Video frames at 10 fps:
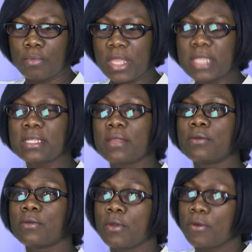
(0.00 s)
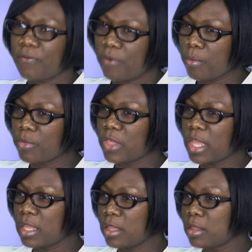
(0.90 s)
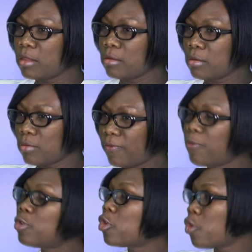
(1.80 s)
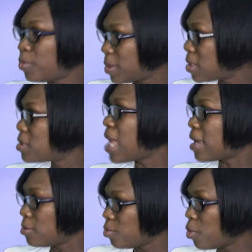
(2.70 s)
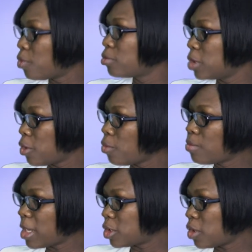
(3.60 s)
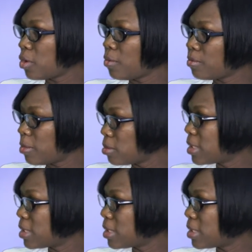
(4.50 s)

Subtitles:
eating from the food groups that will make sure your